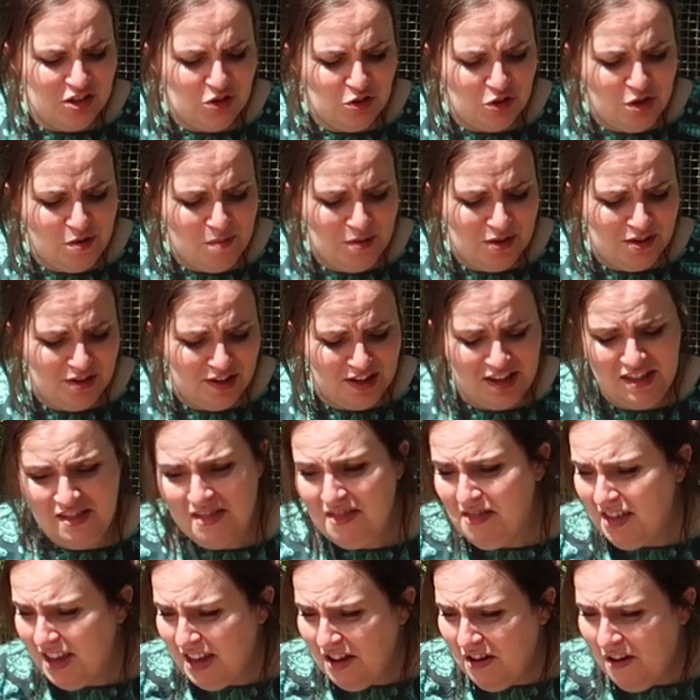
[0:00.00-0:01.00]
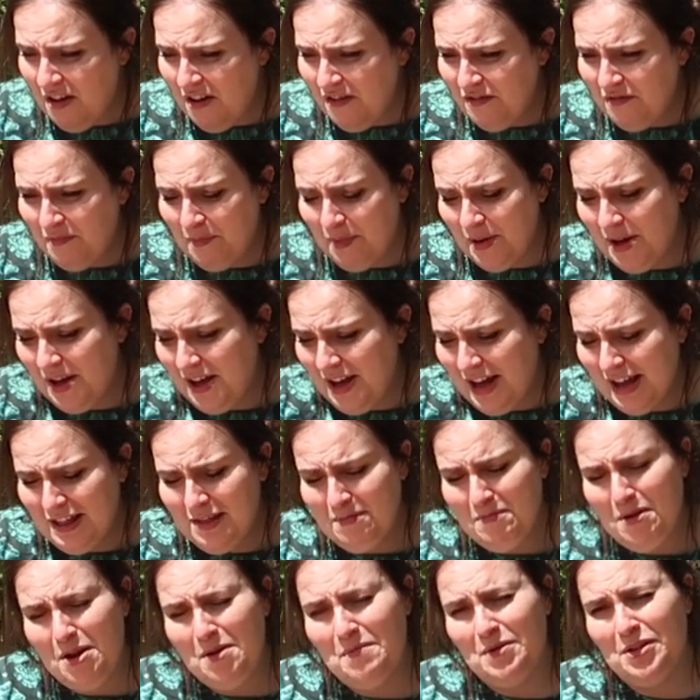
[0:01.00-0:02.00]
documents I can think of, but at
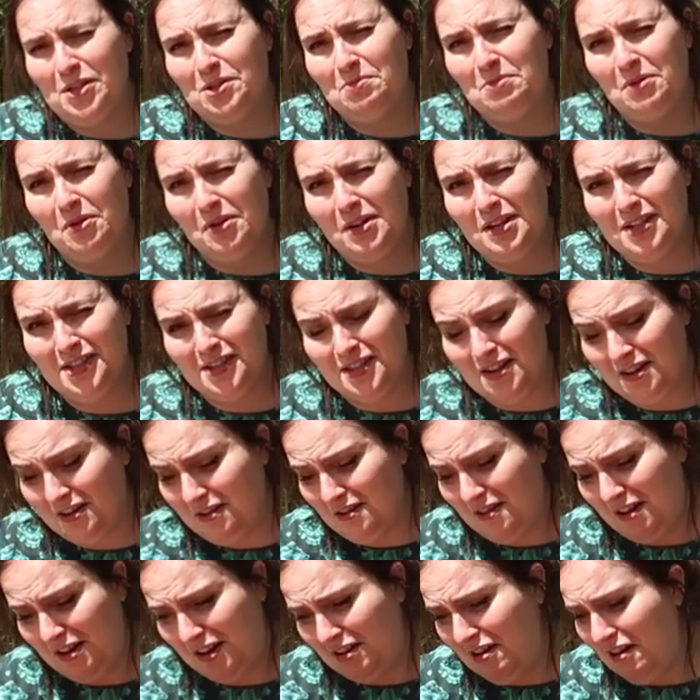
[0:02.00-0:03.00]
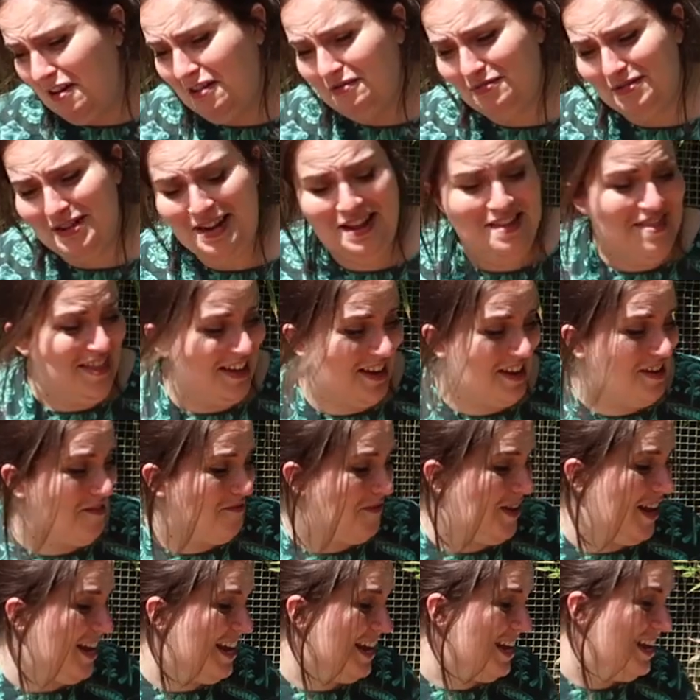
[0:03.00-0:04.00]
the moment, to be honest, I can't really think
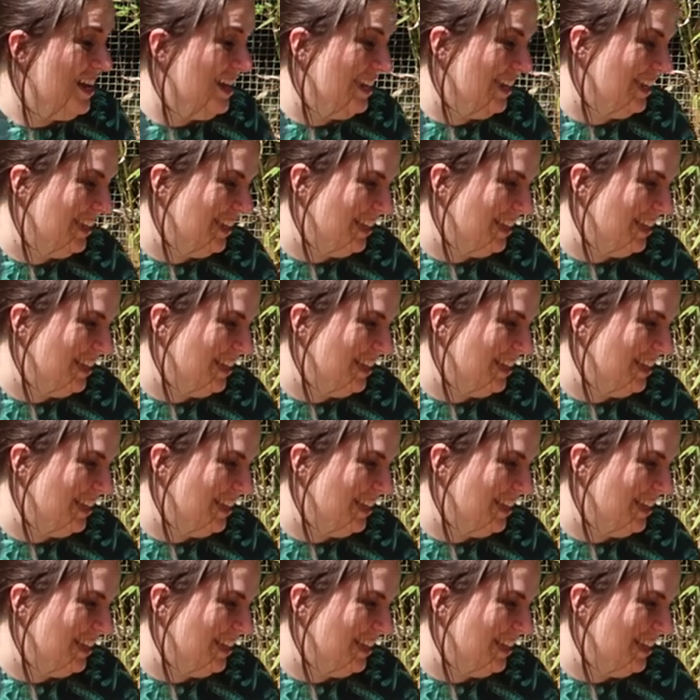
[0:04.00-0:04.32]
of any.